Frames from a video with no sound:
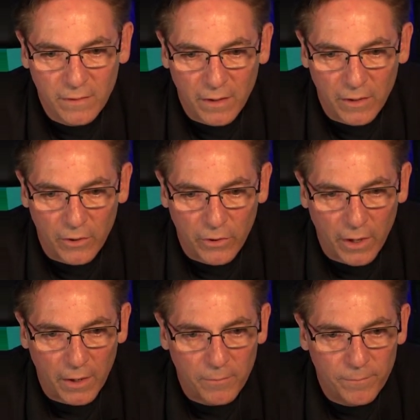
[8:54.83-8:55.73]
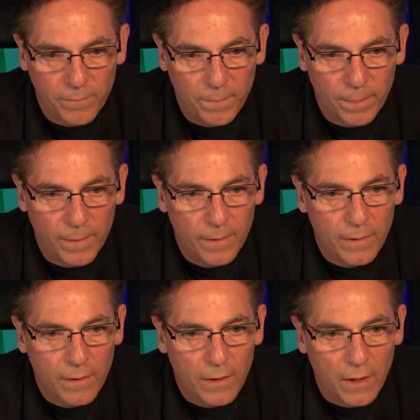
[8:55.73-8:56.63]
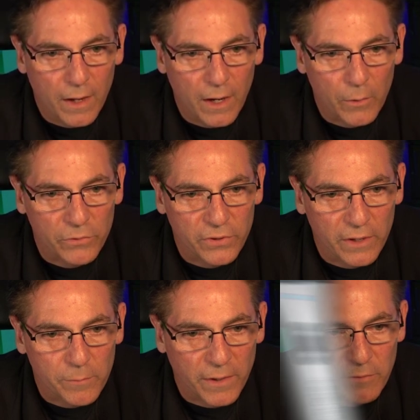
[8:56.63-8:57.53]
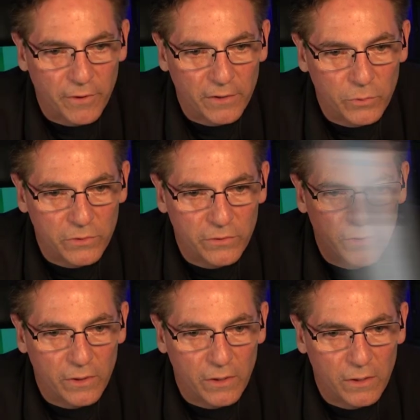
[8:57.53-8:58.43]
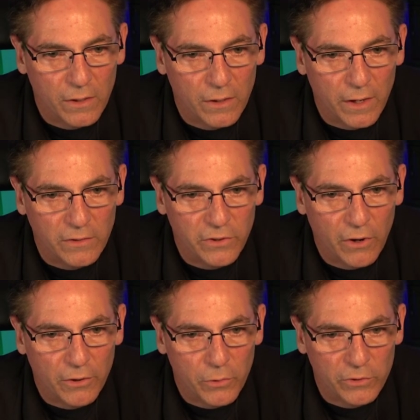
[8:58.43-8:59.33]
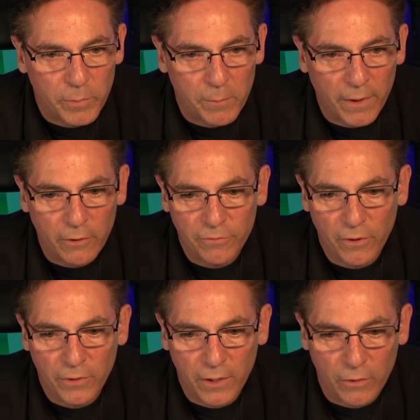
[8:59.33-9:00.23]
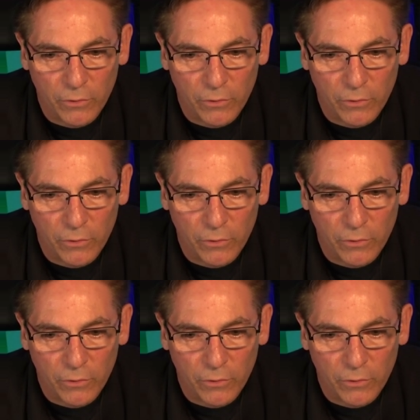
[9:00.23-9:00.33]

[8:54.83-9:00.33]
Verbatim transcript: And hit OK. And I will select my device, which is the uh, ATR USB microphone, hit